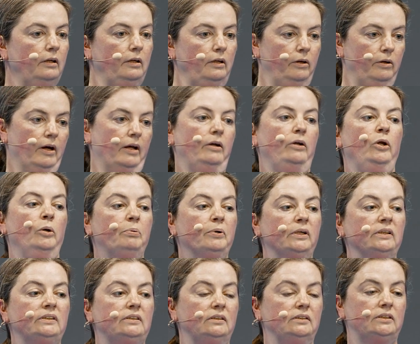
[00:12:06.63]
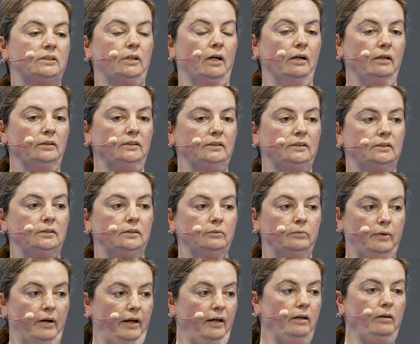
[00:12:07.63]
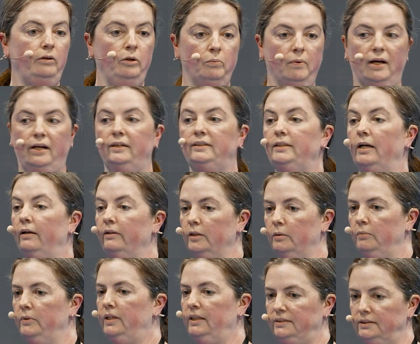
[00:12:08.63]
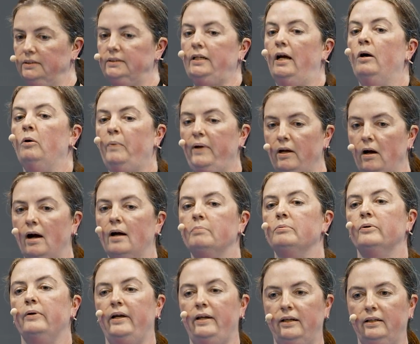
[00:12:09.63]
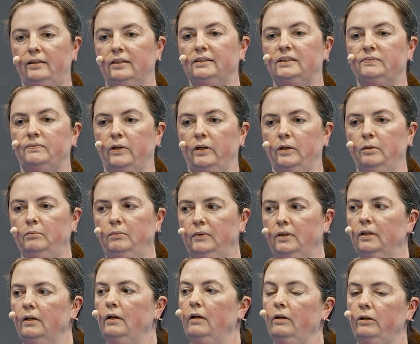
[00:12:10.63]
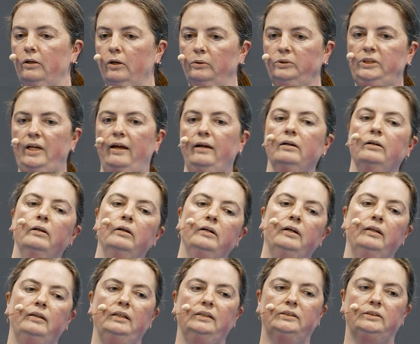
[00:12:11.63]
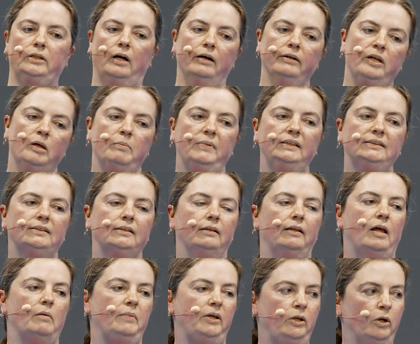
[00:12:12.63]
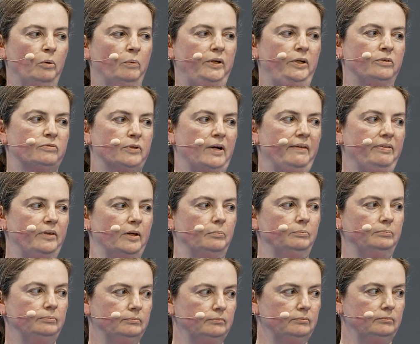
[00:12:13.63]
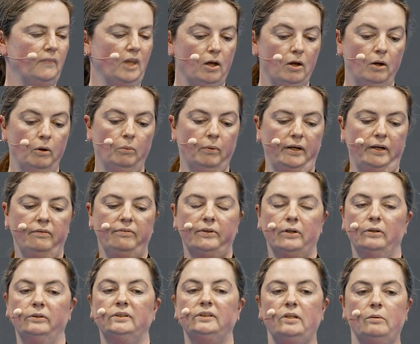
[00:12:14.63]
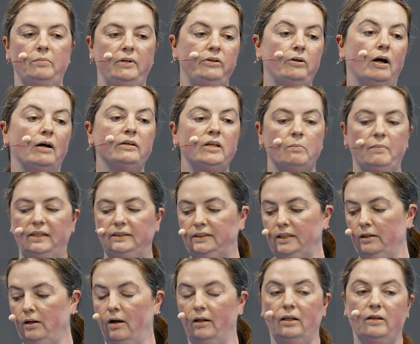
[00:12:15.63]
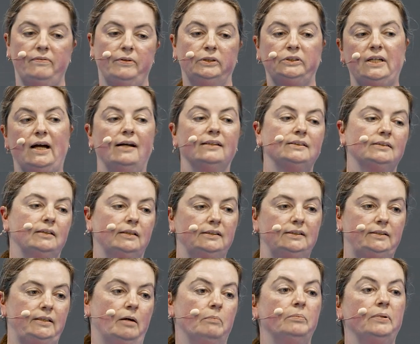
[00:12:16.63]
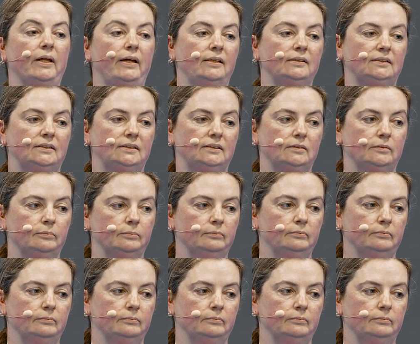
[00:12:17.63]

You got a new person starts, right? You want to tell them this is how we operate at this firm. Go take a look at these documents and let me know when you've read them. One of those can be documenting all of your task list templates.